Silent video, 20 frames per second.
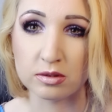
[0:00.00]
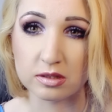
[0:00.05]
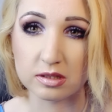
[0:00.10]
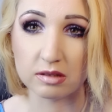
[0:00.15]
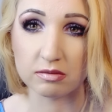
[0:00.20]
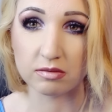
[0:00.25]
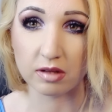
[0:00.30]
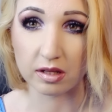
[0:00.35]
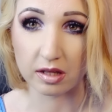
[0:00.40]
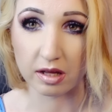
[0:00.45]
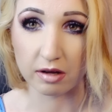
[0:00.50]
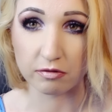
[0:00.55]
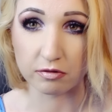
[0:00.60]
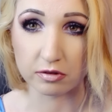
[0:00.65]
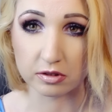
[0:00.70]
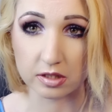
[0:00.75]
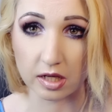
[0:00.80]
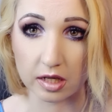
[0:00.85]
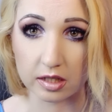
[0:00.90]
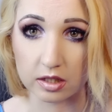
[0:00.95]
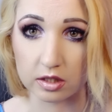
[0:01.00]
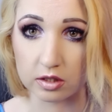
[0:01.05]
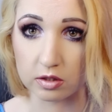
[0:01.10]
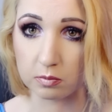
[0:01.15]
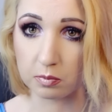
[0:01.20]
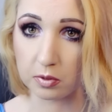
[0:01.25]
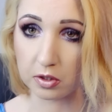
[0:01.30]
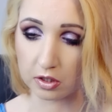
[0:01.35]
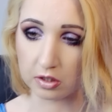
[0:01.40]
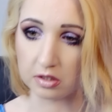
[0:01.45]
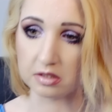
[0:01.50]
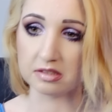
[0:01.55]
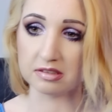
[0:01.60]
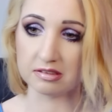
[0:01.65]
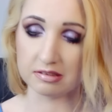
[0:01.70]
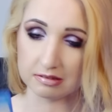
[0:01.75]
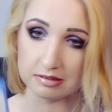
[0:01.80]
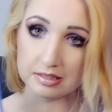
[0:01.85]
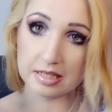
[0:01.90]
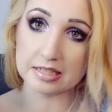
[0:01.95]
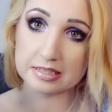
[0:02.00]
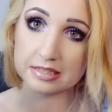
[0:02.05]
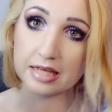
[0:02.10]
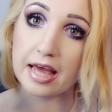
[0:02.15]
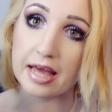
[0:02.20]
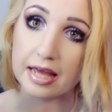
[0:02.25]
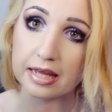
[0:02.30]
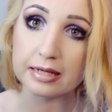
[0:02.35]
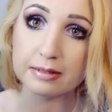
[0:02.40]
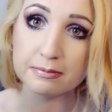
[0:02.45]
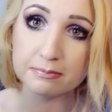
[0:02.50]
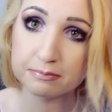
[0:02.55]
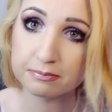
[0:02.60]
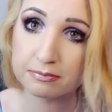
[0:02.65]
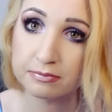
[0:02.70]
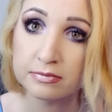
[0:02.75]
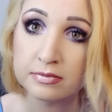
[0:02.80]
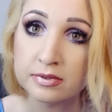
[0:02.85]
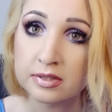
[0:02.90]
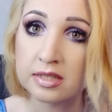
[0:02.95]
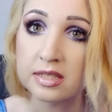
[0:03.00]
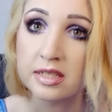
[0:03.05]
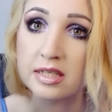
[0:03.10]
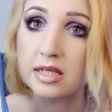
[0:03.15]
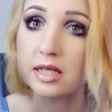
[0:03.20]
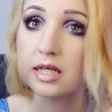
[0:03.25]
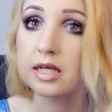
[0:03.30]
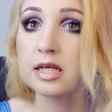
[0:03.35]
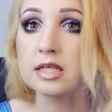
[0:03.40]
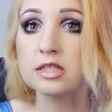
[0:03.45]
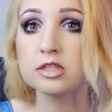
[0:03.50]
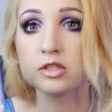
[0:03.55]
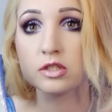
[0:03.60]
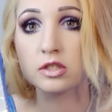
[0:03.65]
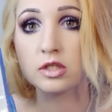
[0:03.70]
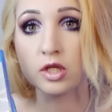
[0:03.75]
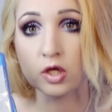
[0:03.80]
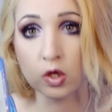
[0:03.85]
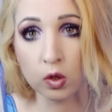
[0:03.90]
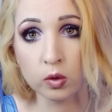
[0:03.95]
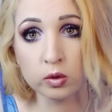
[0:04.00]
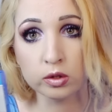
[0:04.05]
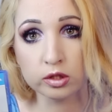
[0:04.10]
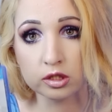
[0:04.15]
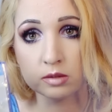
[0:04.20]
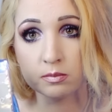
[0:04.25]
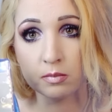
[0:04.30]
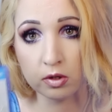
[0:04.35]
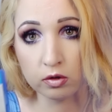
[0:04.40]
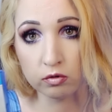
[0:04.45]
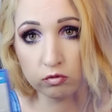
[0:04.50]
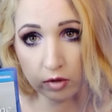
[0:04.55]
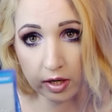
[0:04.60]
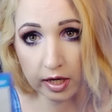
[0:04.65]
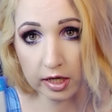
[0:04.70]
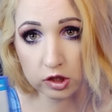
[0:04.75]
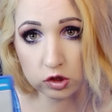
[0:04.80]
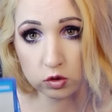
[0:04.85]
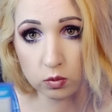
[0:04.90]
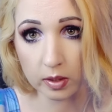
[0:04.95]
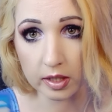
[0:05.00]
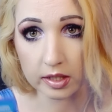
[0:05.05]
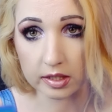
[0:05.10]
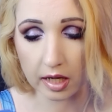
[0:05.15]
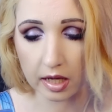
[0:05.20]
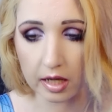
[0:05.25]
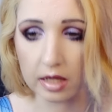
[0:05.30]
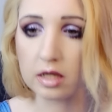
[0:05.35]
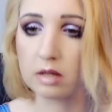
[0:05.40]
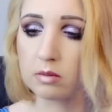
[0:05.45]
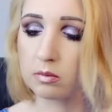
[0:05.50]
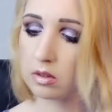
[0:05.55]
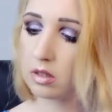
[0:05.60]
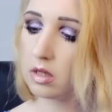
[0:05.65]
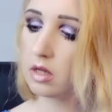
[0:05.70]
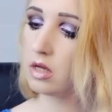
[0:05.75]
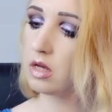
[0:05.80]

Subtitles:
just leave that there for a second, because this game is the ultimate rage quit game.